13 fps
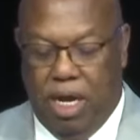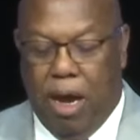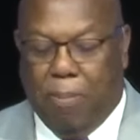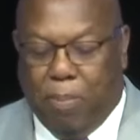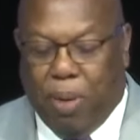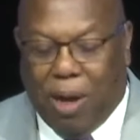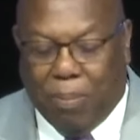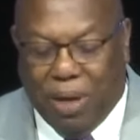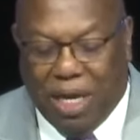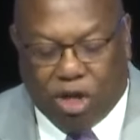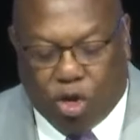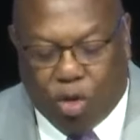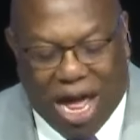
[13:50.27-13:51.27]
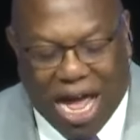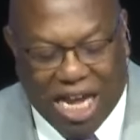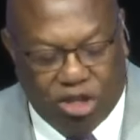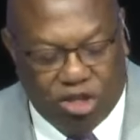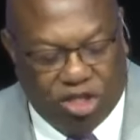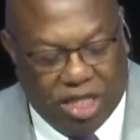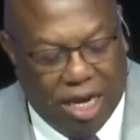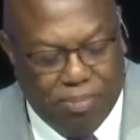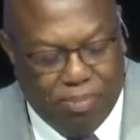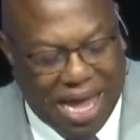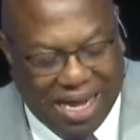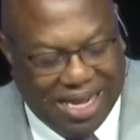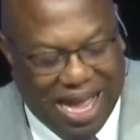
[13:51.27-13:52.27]
a public crier sent
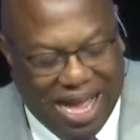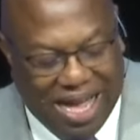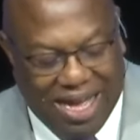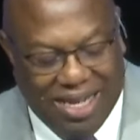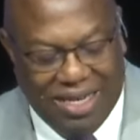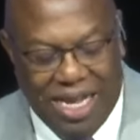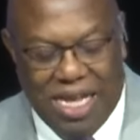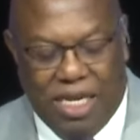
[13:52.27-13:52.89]
by God.